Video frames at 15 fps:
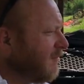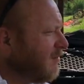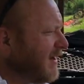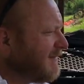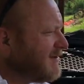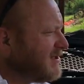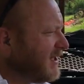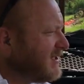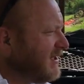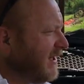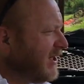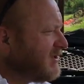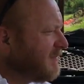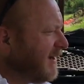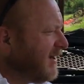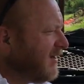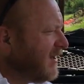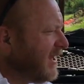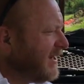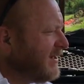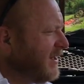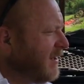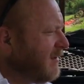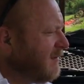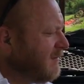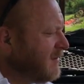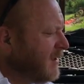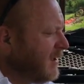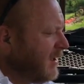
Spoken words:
We have a 16-inch barrel on here.